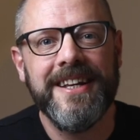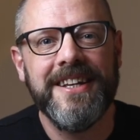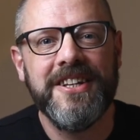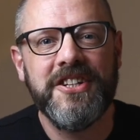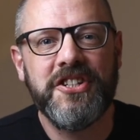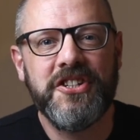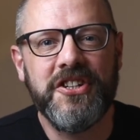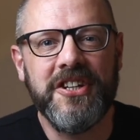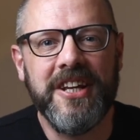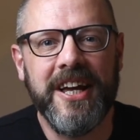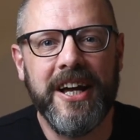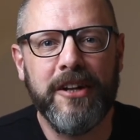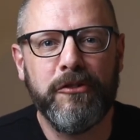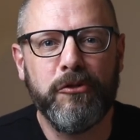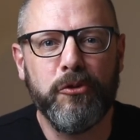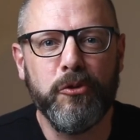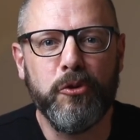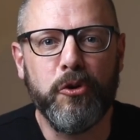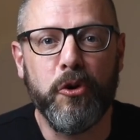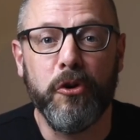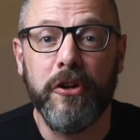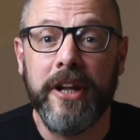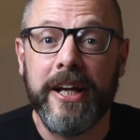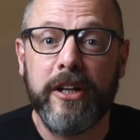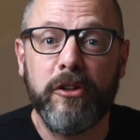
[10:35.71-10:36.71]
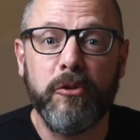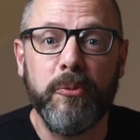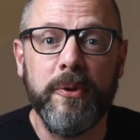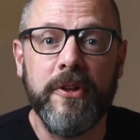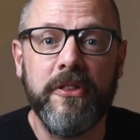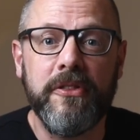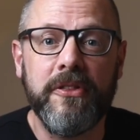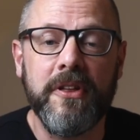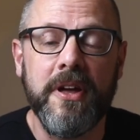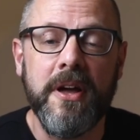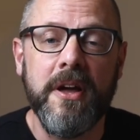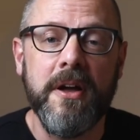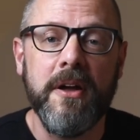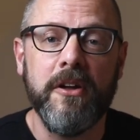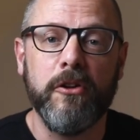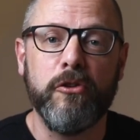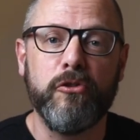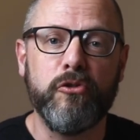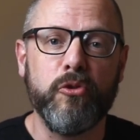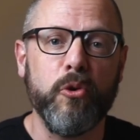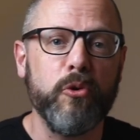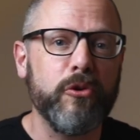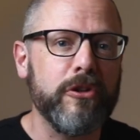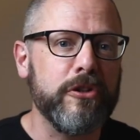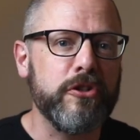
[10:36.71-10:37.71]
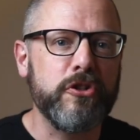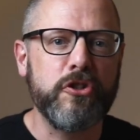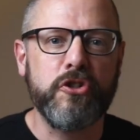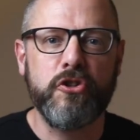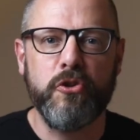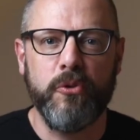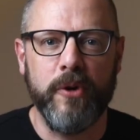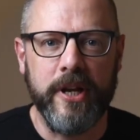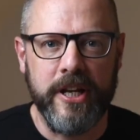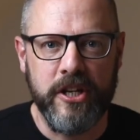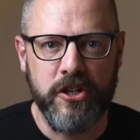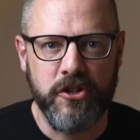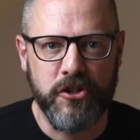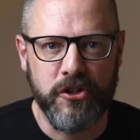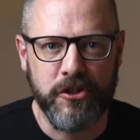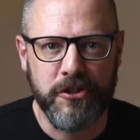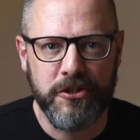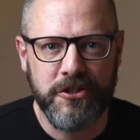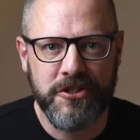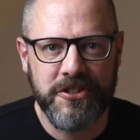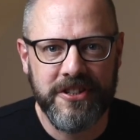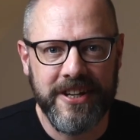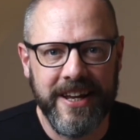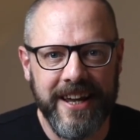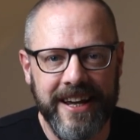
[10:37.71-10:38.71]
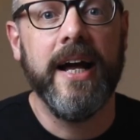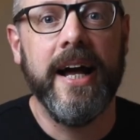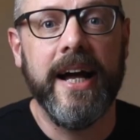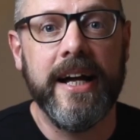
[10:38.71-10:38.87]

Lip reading: she had to connect with total strangers,